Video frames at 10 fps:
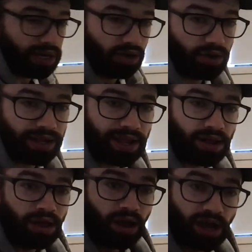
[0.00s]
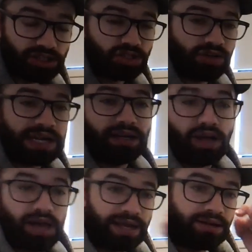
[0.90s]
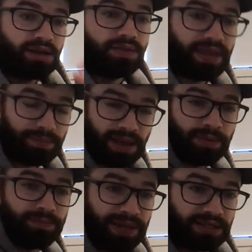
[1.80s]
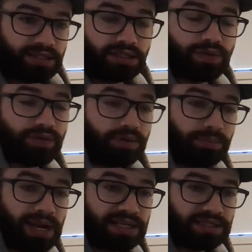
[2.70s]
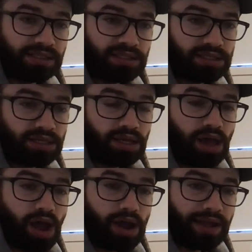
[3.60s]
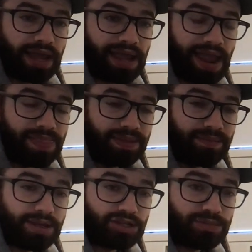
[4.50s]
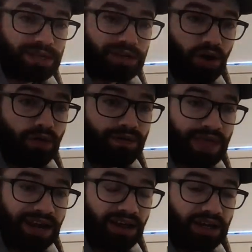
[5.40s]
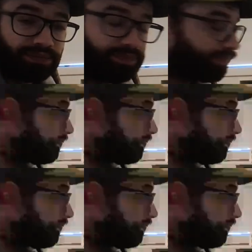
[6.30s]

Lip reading: We're looking at a straight line that may be bent in different places, okay, and the measurement of that line.